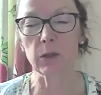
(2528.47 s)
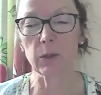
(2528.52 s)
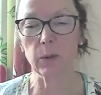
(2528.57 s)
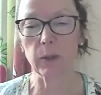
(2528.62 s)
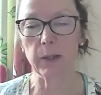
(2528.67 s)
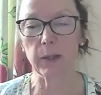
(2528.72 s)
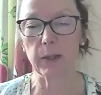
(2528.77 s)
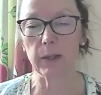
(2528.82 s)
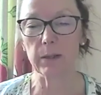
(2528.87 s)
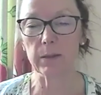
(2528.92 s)
who
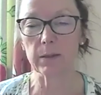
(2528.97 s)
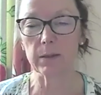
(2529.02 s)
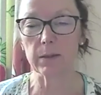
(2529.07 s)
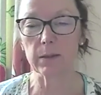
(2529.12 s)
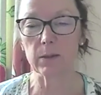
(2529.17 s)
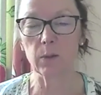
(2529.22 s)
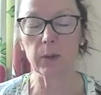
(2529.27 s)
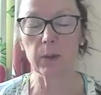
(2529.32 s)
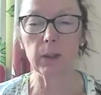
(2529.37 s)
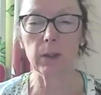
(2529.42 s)
has
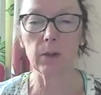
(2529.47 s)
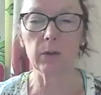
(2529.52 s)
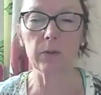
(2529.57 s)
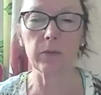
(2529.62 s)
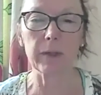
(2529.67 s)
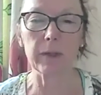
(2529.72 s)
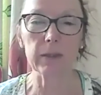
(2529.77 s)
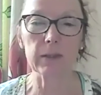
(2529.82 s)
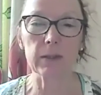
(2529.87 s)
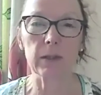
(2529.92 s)
quite a lot
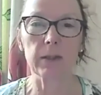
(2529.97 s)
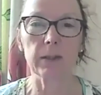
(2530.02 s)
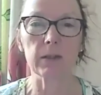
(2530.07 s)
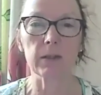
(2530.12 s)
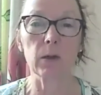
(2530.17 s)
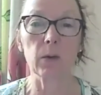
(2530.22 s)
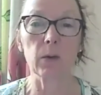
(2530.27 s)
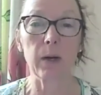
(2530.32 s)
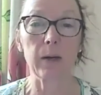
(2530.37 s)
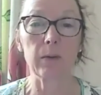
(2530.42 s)
of
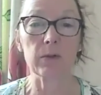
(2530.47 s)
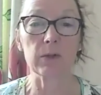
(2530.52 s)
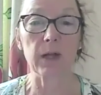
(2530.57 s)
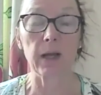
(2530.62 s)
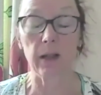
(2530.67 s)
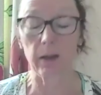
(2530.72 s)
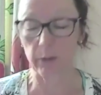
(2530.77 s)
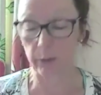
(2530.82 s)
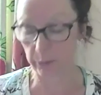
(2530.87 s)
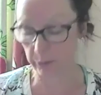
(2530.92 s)
anxiety around
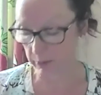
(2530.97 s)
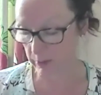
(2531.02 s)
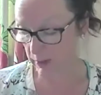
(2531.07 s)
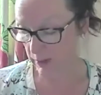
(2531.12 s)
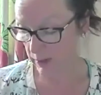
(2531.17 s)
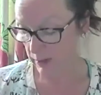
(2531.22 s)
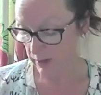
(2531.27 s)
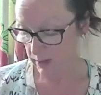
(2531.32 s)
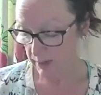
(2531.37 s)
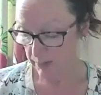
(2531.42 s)
health,
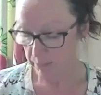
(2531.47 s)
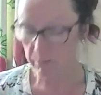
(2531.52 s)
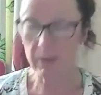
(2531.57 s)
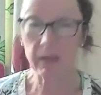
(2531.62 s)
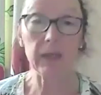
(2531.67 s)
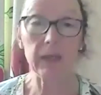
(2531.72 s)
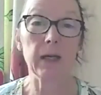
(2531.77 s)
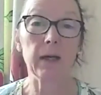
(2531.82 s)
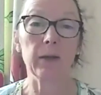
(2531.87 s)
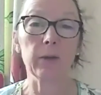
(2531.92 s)

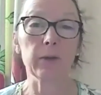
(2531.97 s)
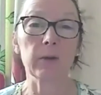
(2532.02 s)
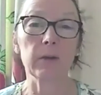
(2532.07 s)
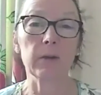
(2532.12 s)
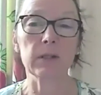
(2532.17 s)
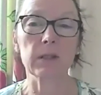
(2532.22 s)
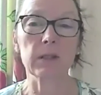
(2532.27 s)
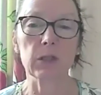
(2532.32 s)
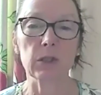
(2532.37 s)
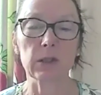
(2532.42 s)
many health
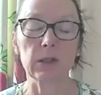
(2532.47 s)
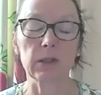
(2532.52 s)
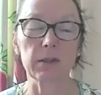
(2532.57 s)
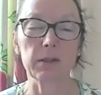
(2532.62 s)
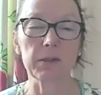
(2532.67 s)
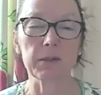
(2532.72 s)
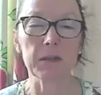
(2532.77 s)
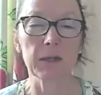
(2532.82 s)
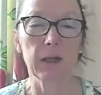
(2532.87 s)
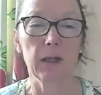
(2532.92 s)

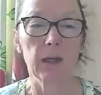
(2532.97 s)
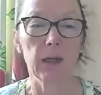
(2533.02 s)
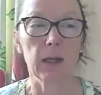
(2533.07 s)
conditions,